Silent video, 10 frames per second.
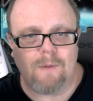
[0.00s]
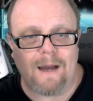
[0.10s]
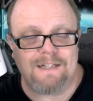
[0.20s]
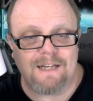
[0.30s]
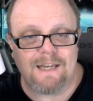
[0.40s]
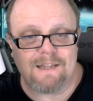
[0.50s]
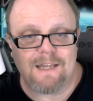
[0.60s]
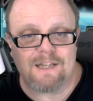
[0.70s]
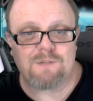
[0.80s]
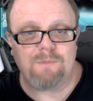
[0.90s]
did get
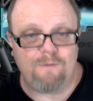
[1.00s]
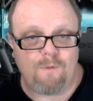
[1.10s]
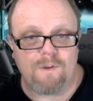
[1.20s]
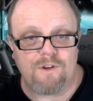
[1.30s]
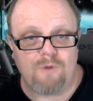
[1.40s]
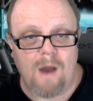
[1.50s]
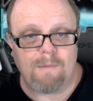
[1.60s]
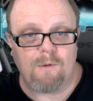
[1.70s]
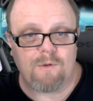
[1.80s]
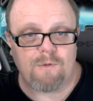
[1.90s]
this before the
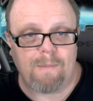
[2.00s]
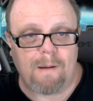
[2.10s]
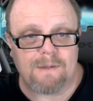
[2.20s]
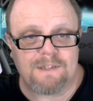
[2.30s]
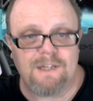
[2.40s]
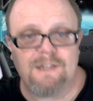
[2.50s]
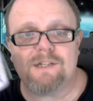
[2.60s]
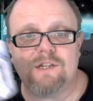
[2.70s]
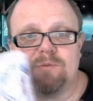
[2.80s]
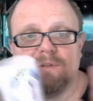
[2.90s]
drama with Republic Tees.
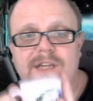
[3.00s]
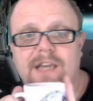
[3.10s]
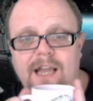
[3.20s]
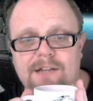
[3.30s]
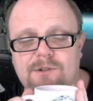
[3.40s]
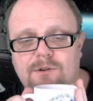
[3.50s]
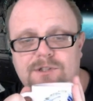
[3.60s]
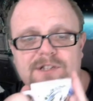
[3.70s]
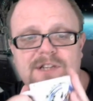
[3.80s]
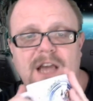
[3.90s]
This was the canceled
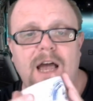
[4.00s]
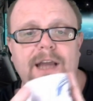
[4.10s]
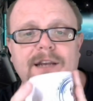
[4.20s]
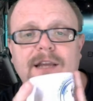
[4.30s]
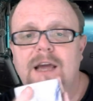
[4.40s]
design,